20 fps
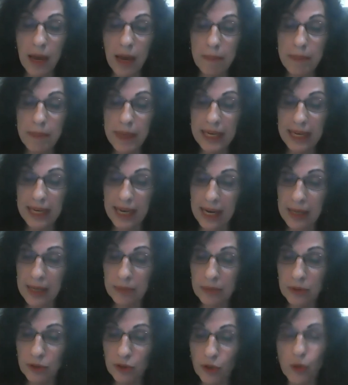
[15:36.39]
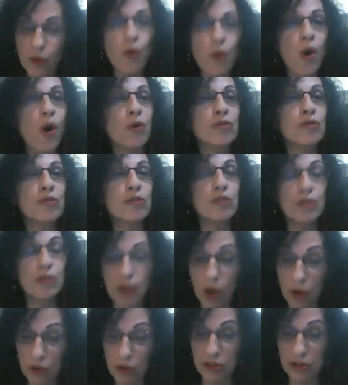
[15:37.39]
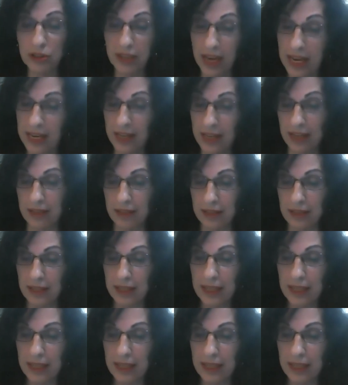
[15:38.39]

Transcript: became the road not taken,